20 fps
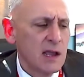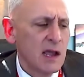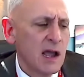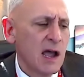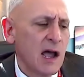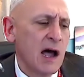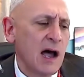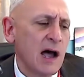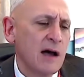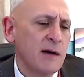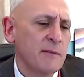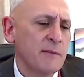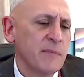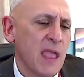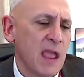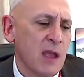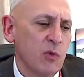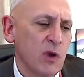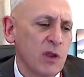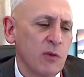
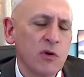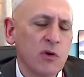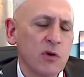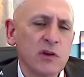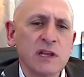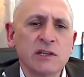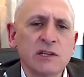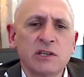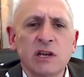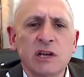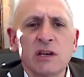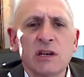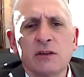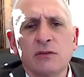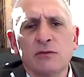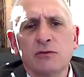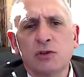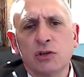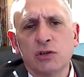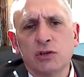And we will
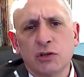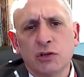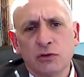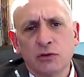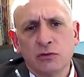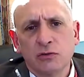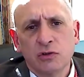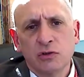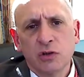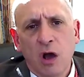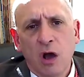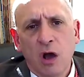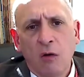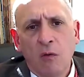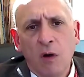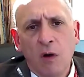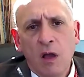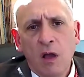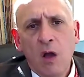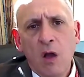continue to do so.